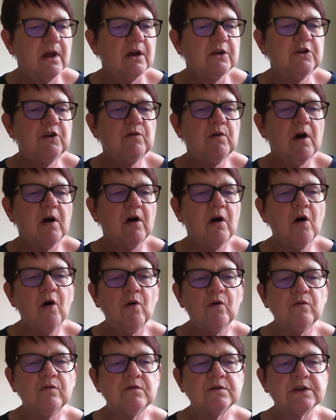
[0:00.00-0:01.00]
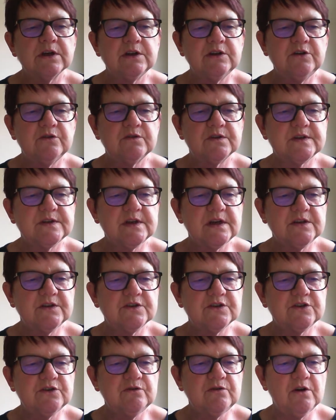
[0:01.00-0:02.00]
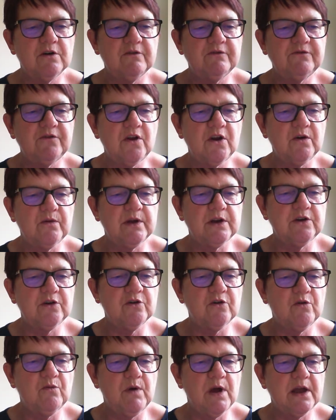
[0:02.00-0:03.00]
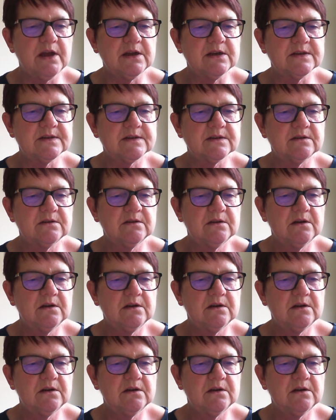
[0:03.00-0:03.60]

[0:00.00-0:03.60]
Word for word: You are old, and your sons do not follow in your ways.